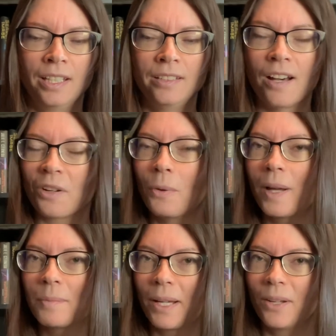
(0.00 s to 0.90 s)
Not
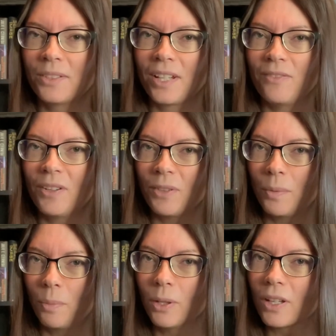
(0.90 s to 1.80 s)
quite my all-time
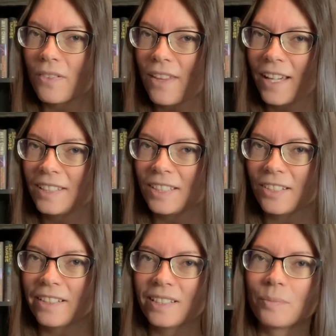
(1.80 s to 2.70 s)
favorite book of that
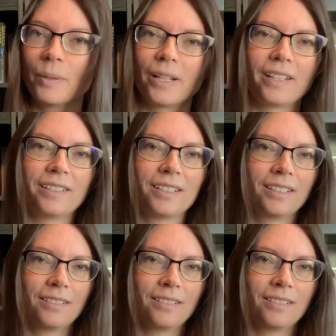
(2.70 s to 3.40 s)
series, but